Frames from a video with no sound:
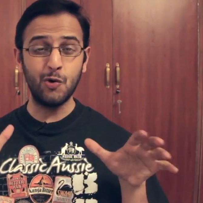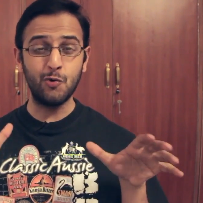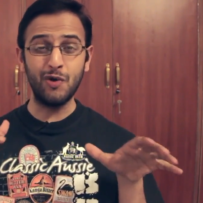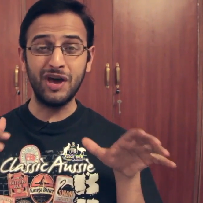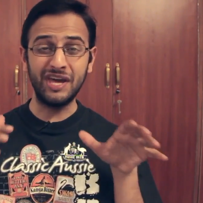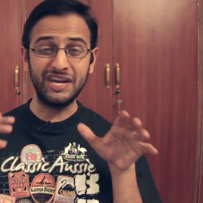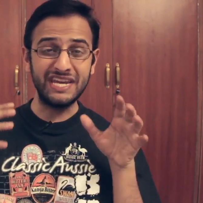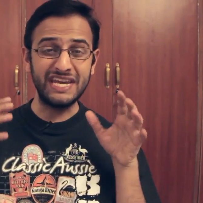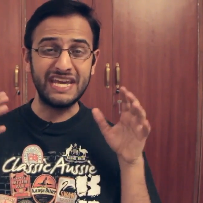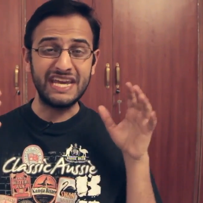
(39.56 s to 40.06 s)

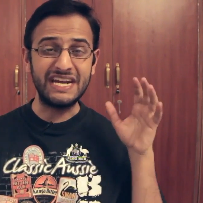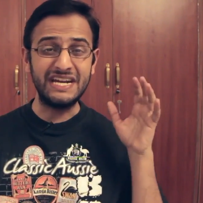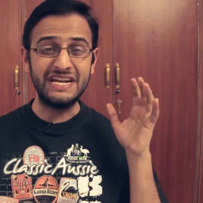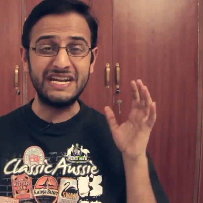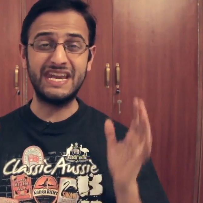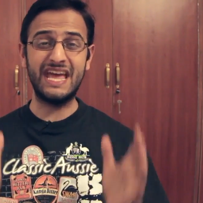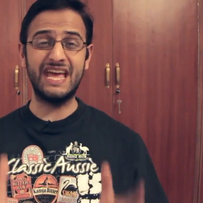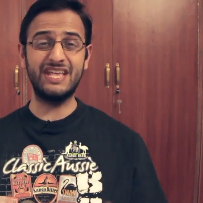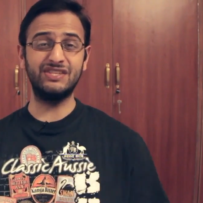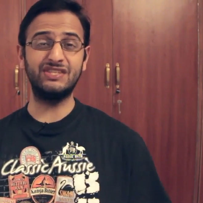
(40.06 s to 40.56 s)
very
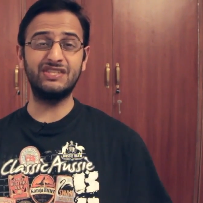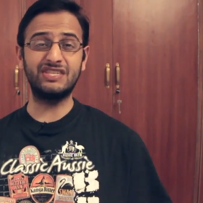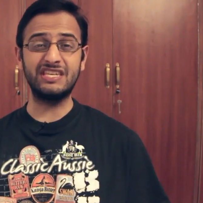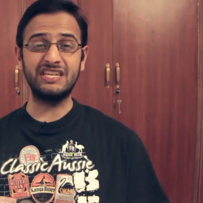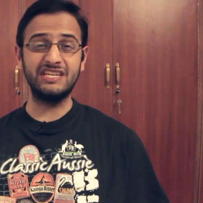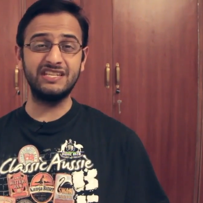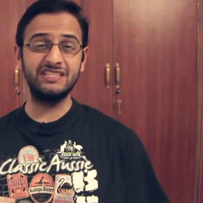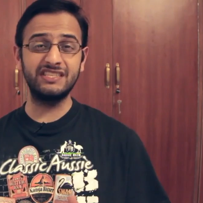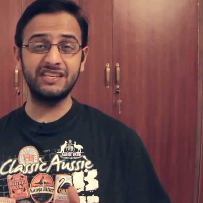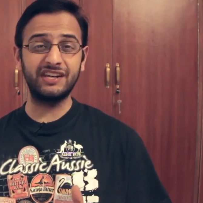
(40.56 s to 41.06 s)
intense
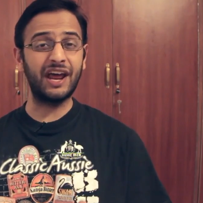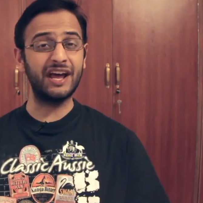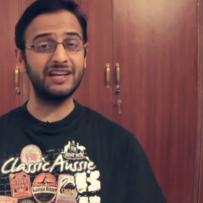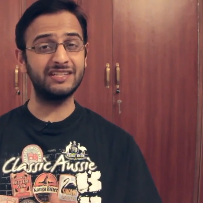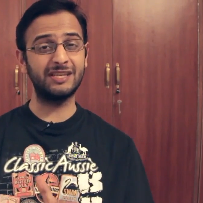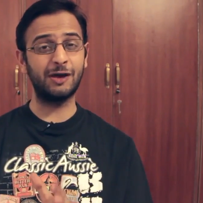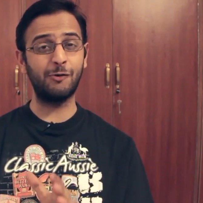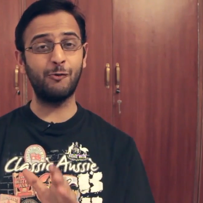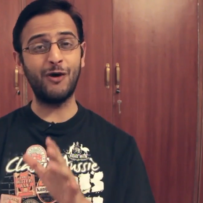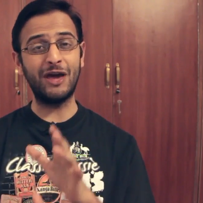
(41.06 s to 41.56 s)
scenes it had
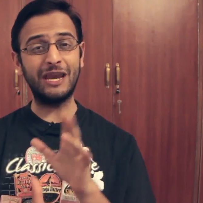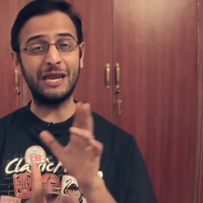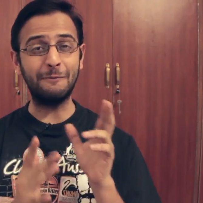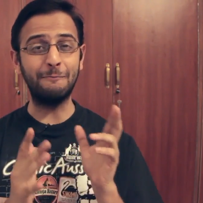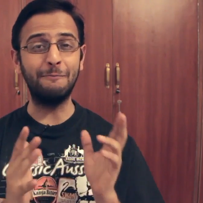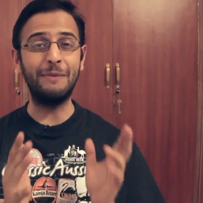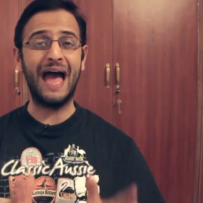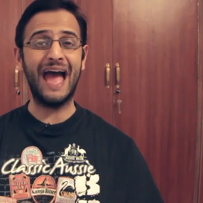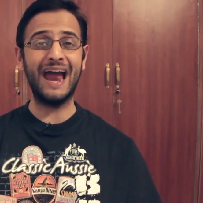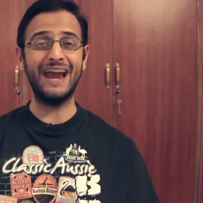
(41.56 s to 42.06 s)
some very
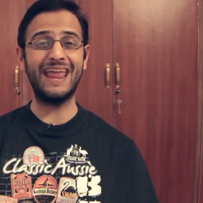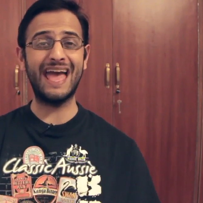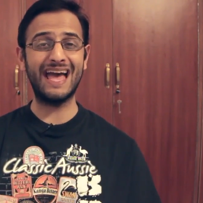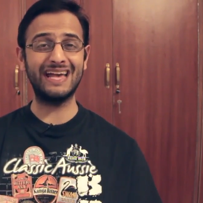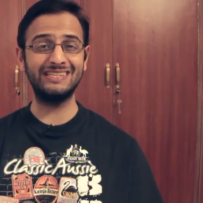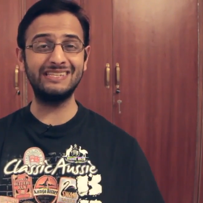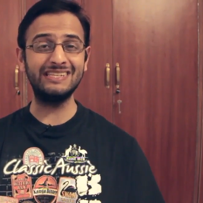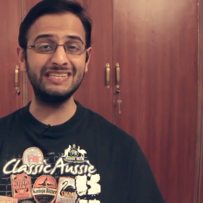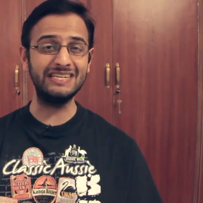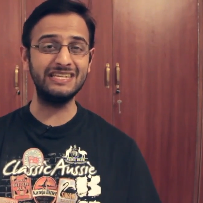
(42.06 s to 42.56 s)

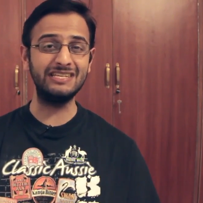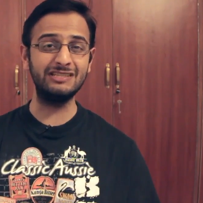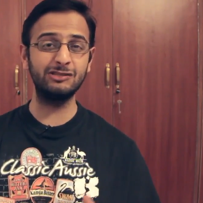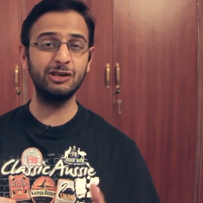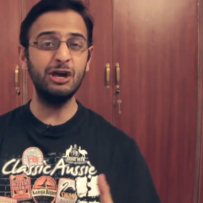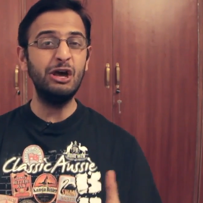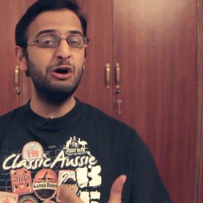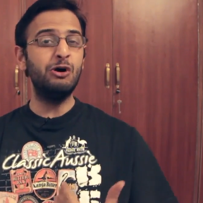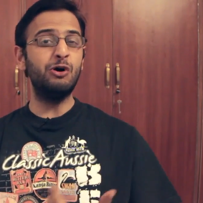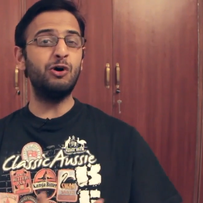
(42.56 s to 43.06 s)
badass scenes
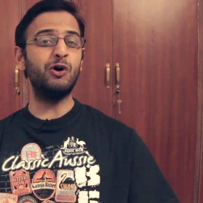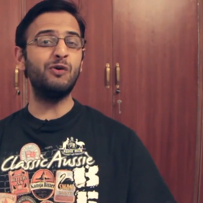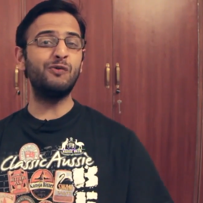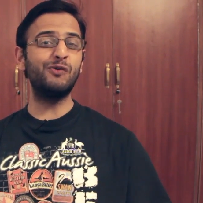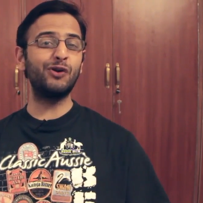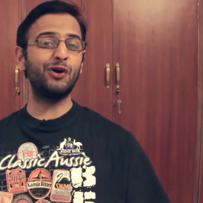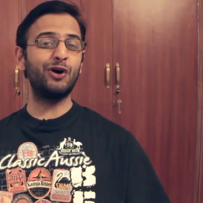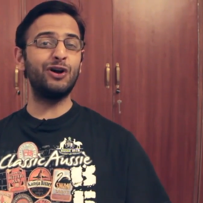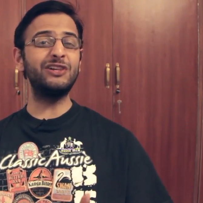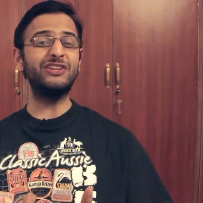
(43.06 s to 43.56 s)

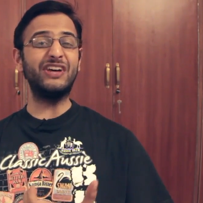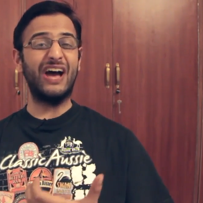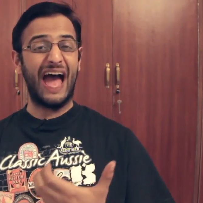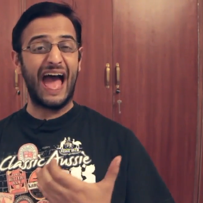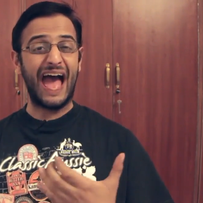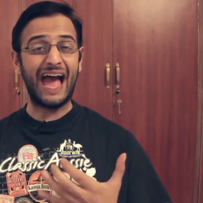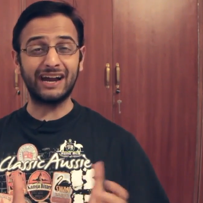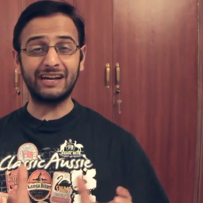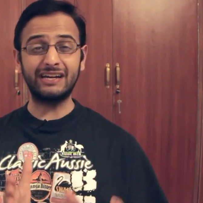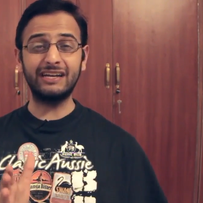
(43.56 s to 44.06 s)
overall the
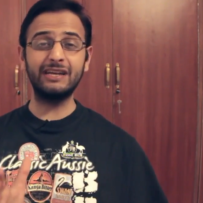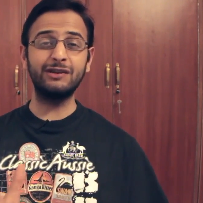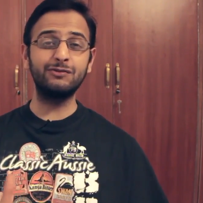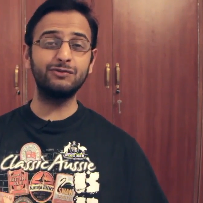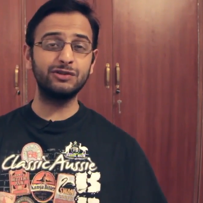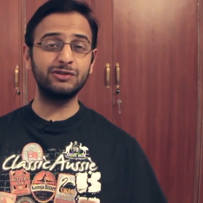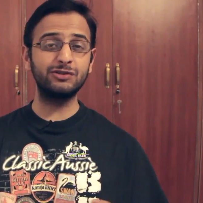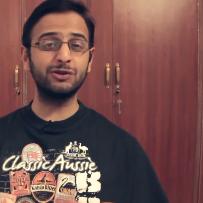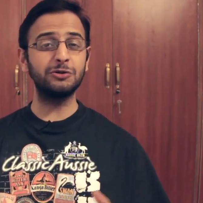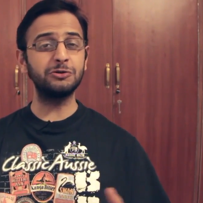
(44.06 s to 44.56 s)
acting
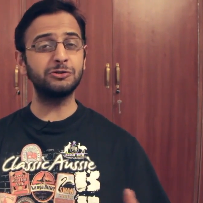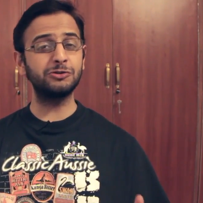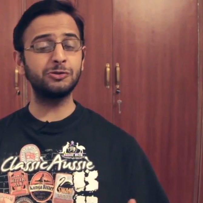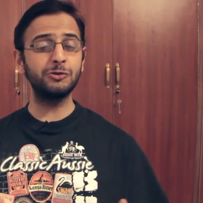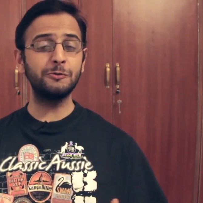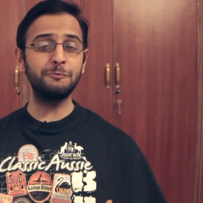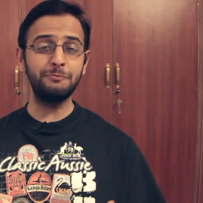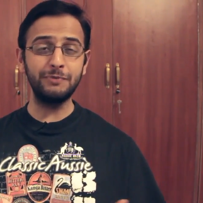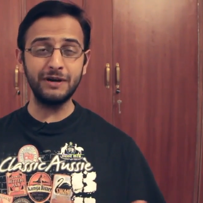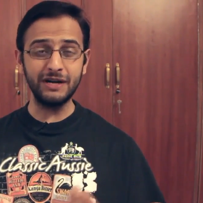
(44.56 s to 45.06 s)
was
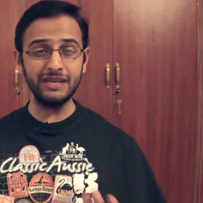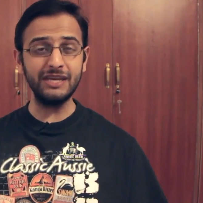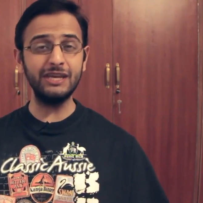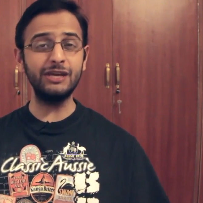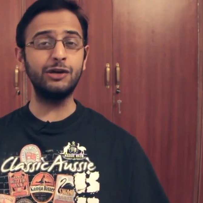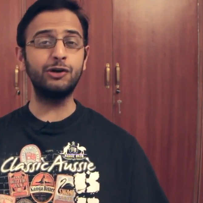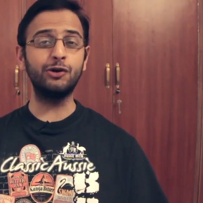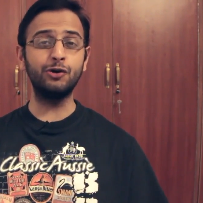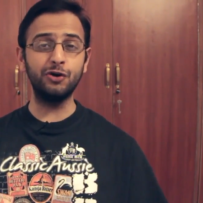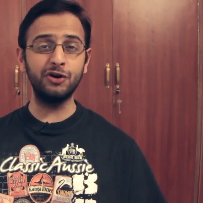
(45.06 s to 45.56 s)
also pretty
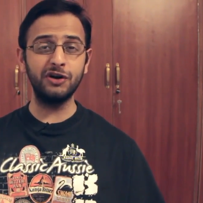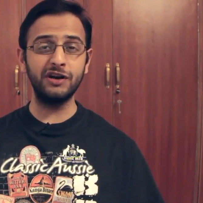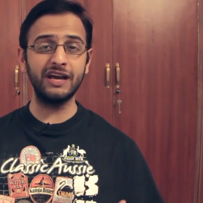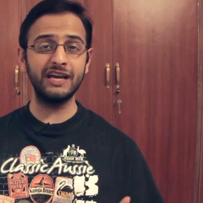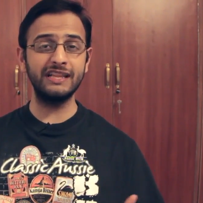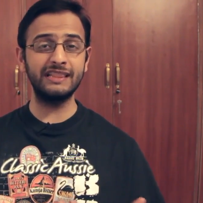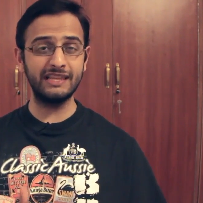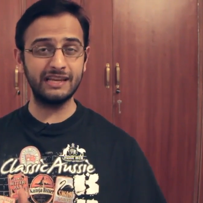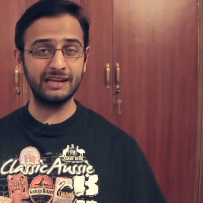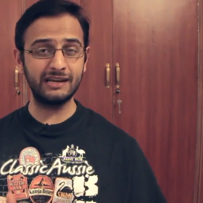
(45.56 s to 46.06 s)
good
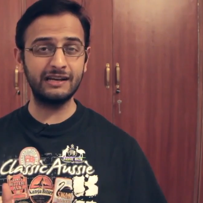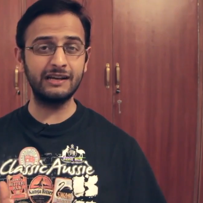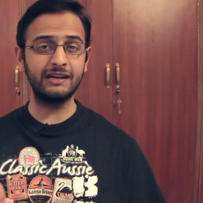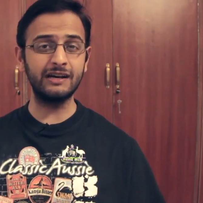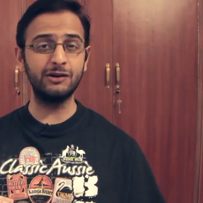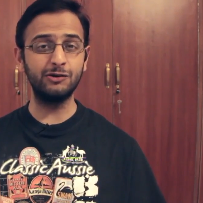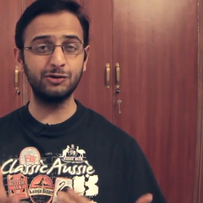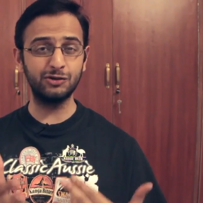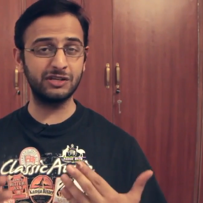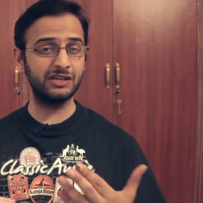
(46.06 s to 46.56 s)
i think
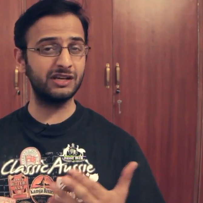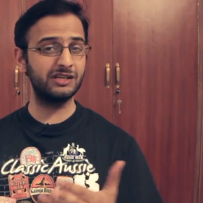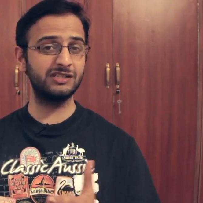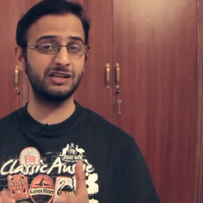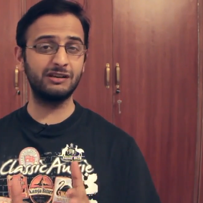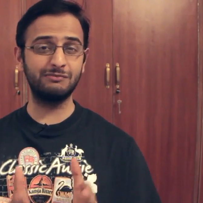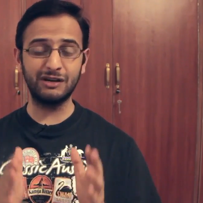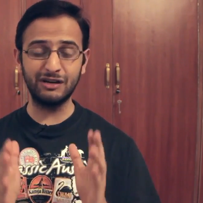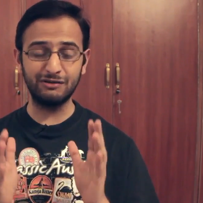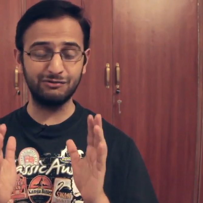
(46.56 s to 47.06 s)
anushka
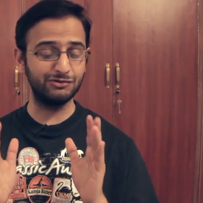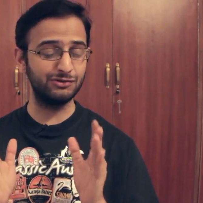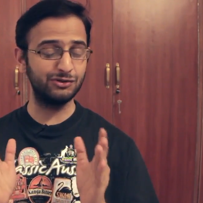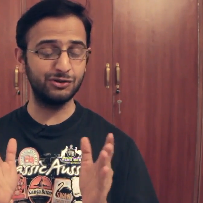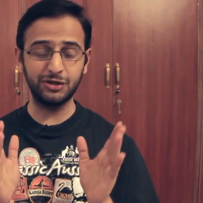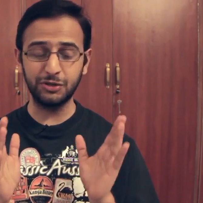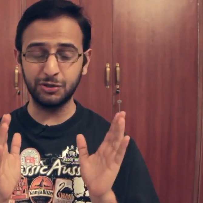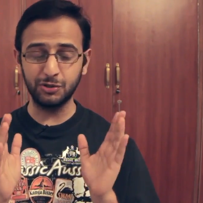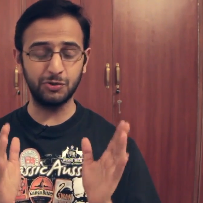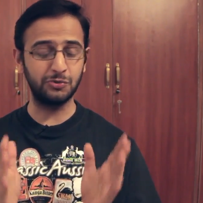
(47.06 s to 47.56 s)
sharma even
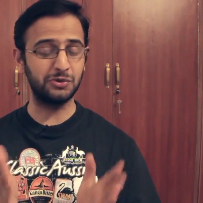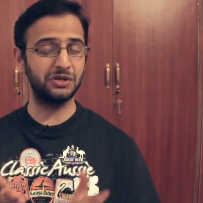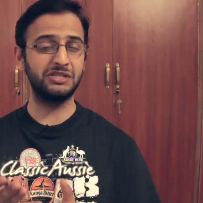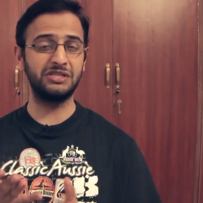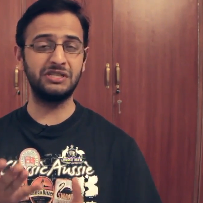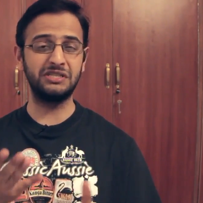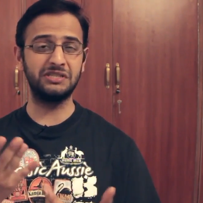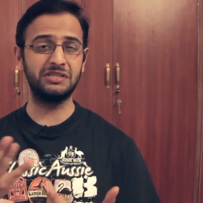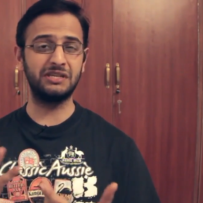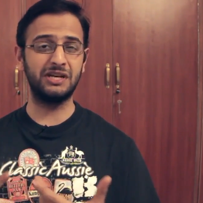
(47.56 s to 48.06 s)
though i don't know what
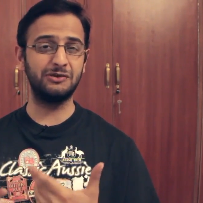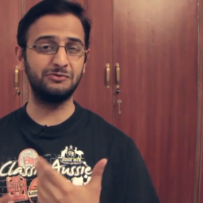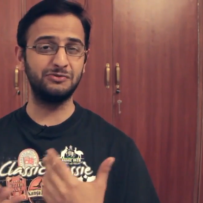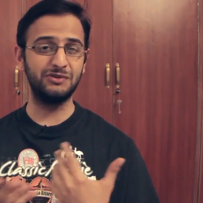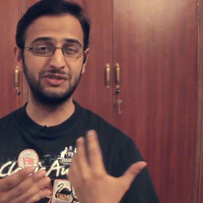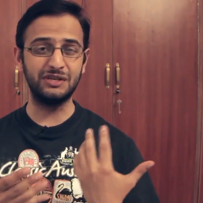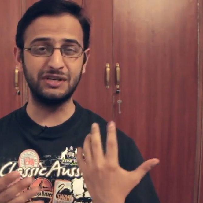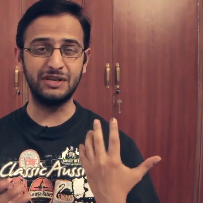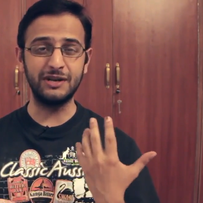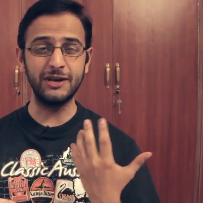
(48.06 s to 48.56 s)
she's done
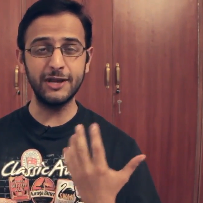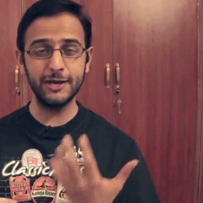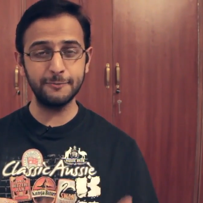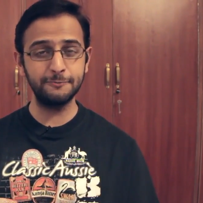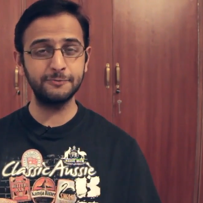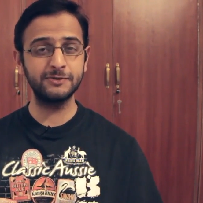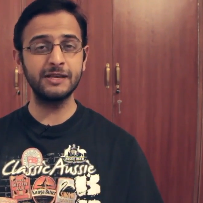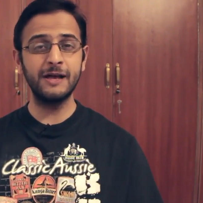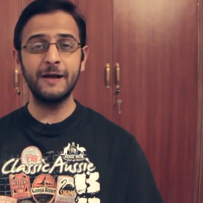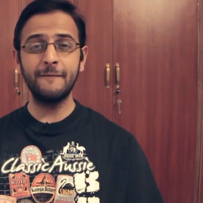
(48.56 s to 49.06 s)
with her
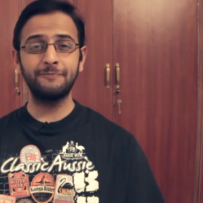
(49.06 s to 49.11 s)
lips